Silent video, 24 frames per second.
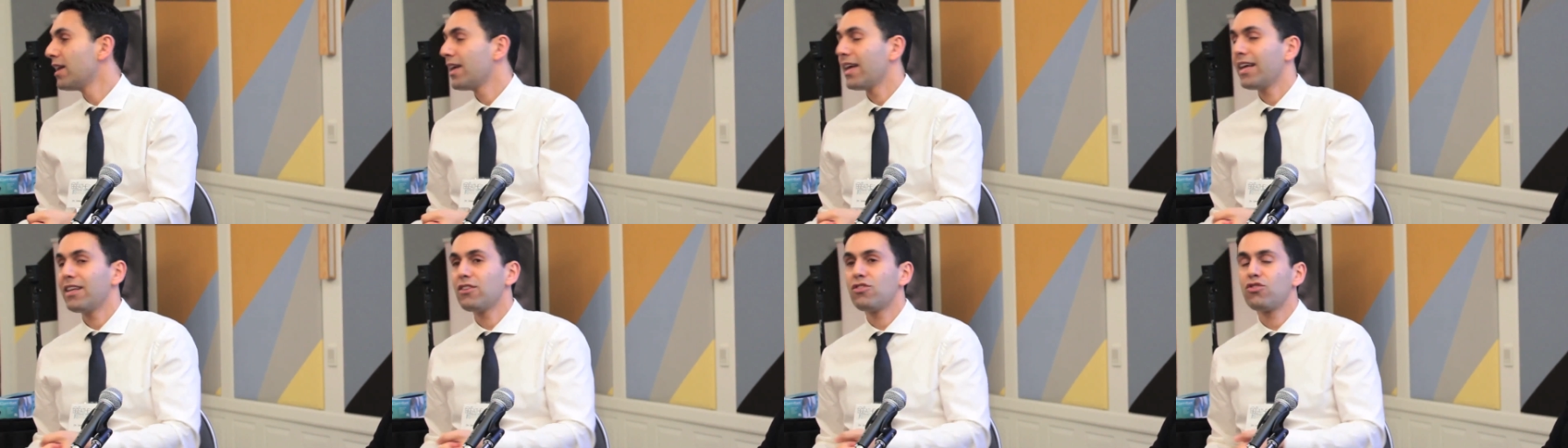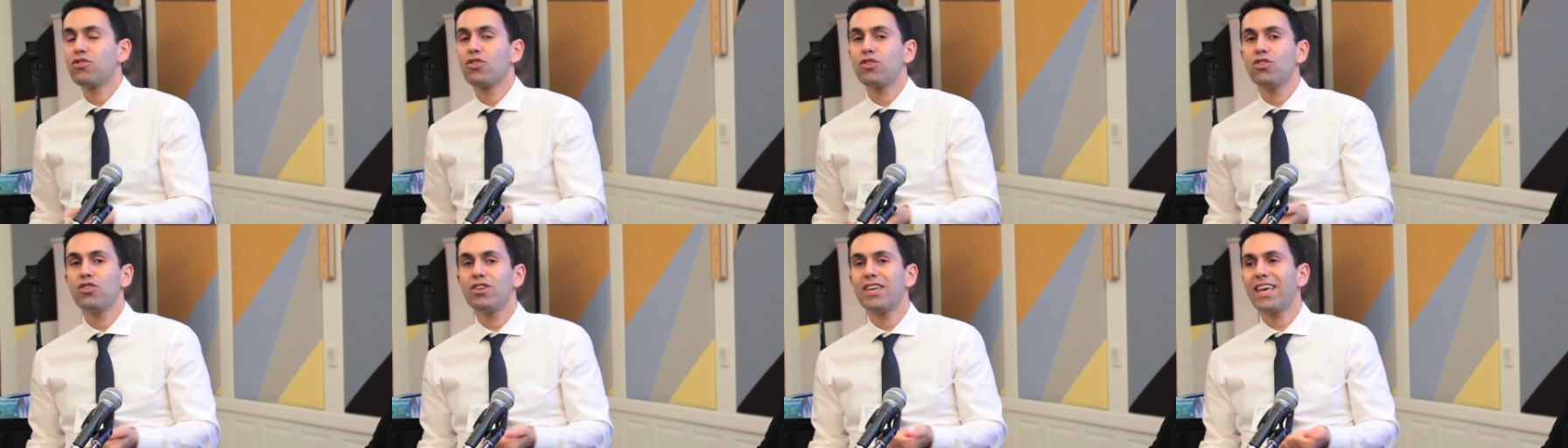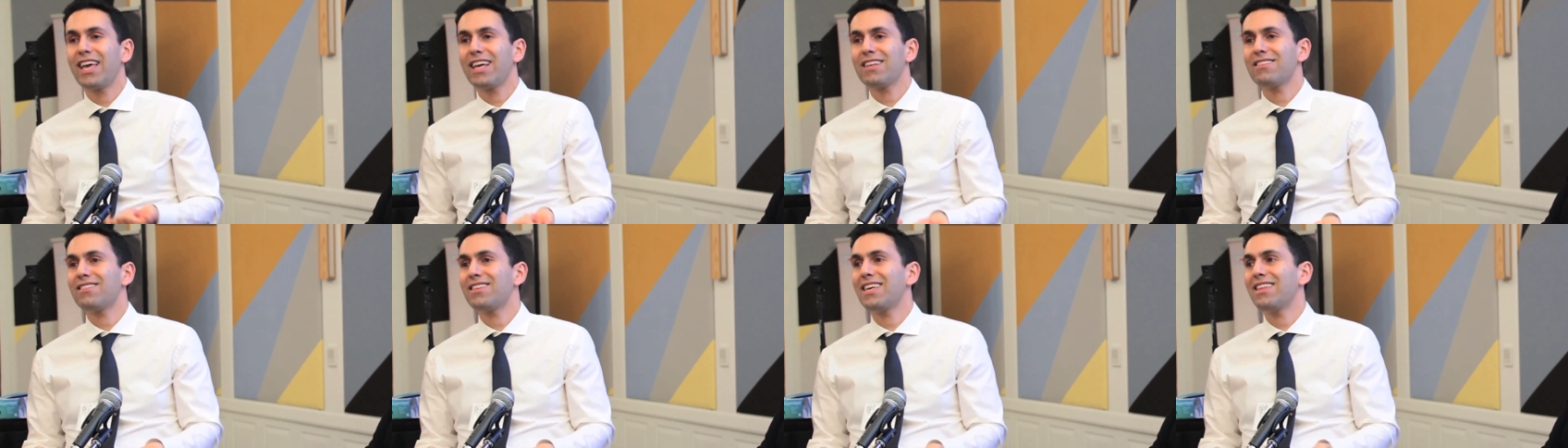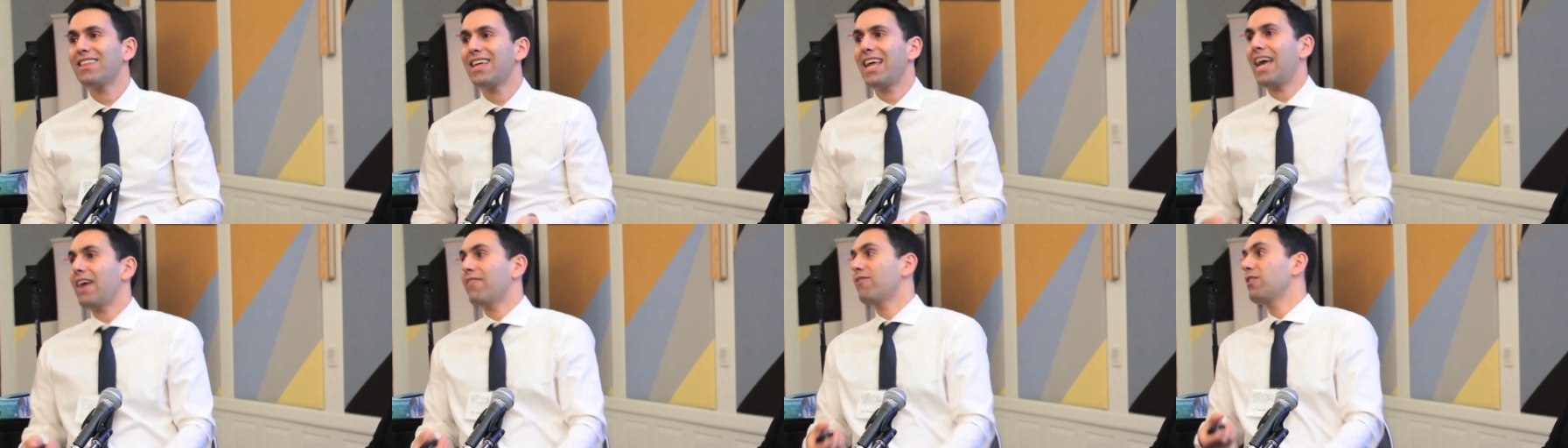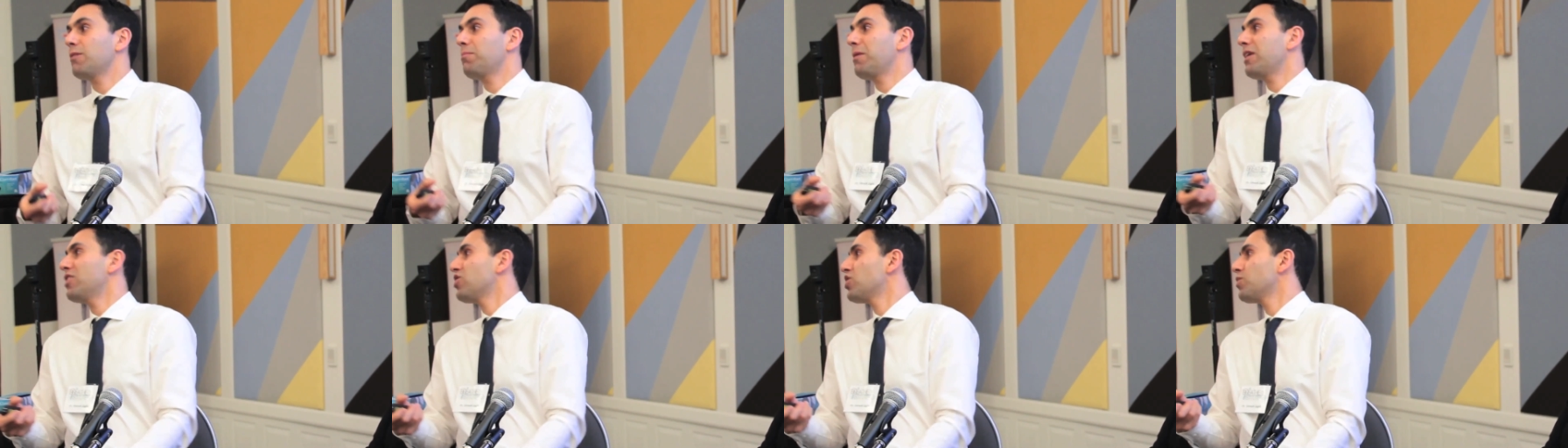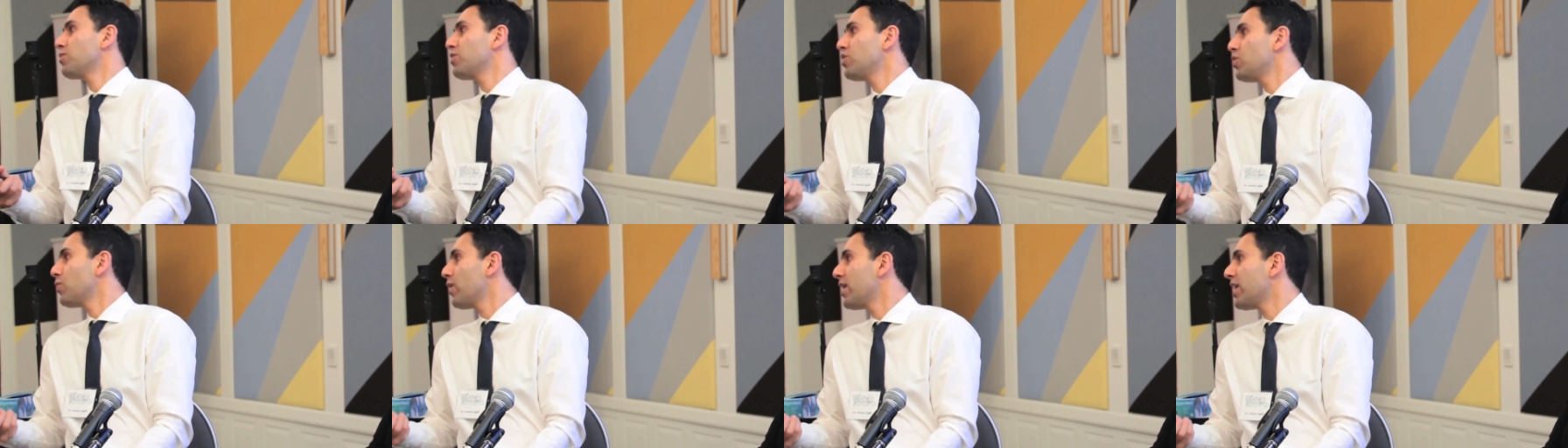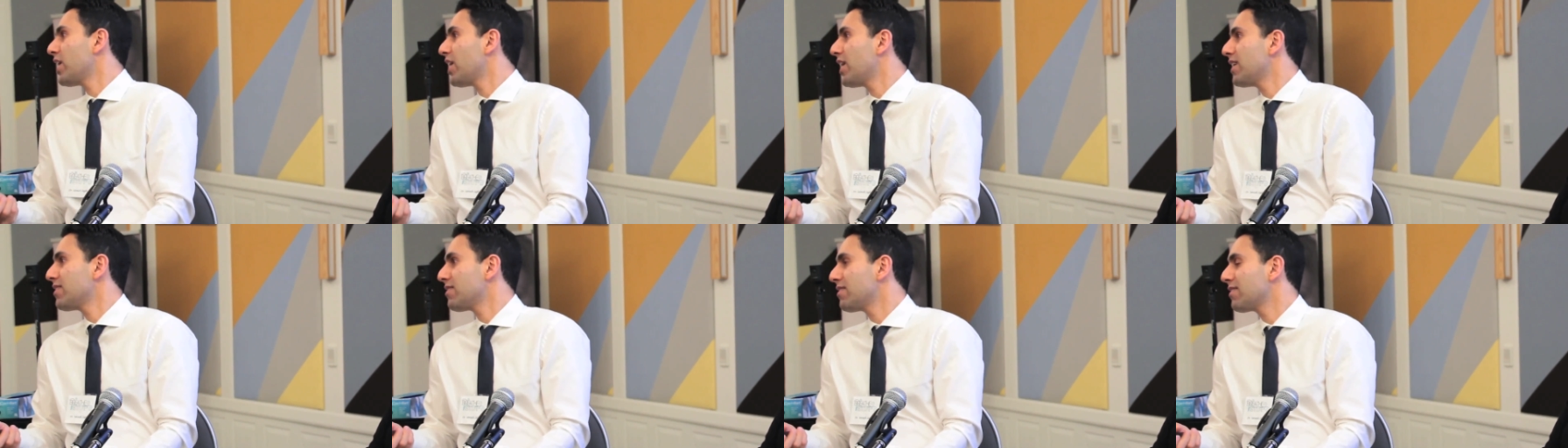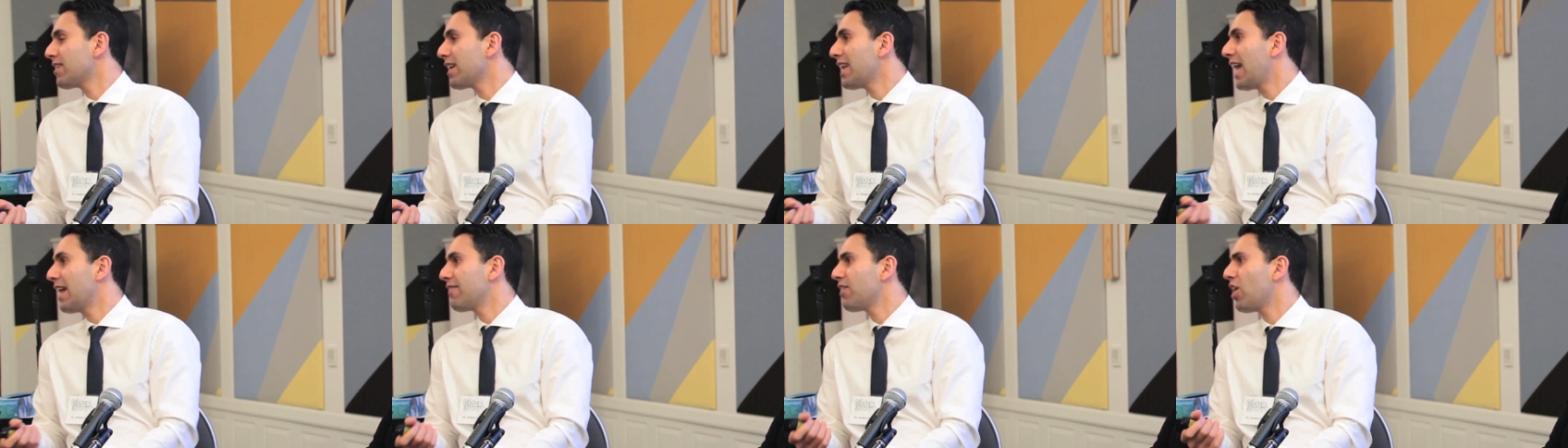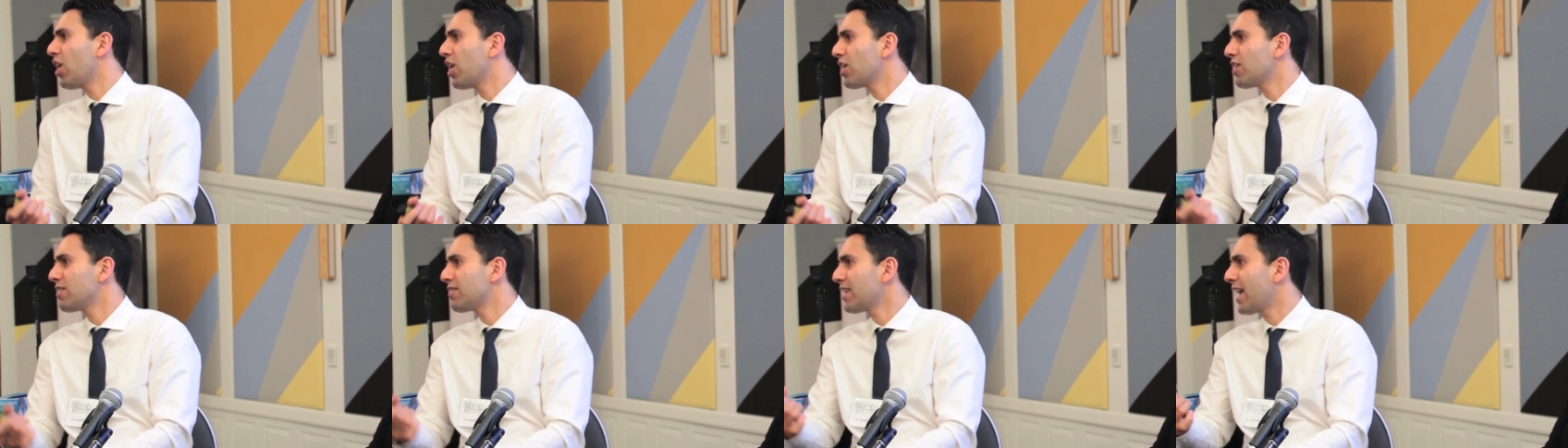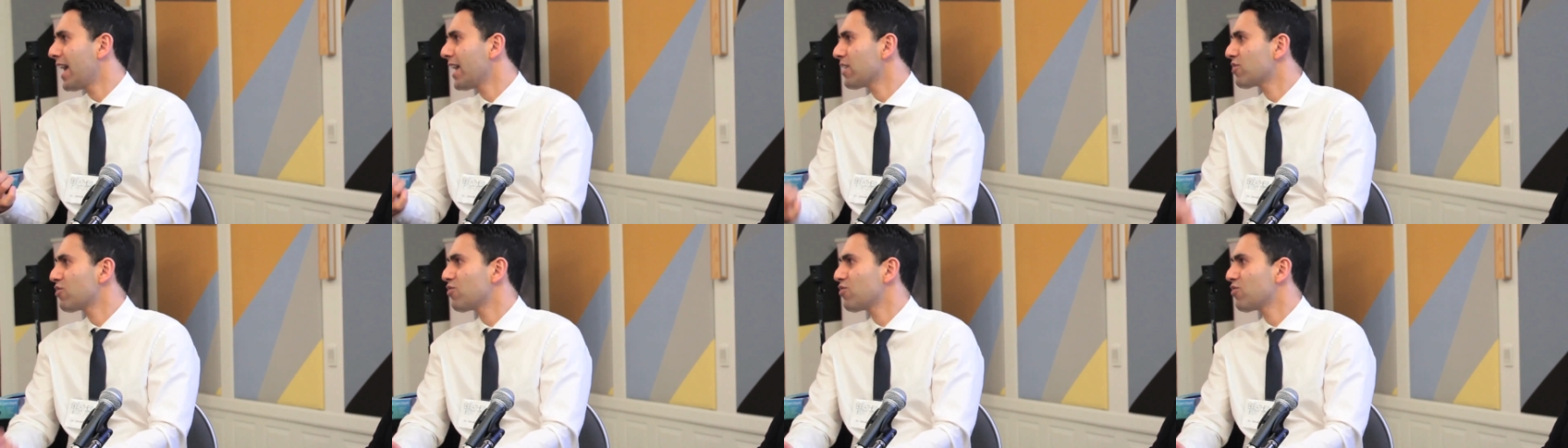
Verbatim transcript: And so you can't say that every patient with UARS is gonna have a heart attack,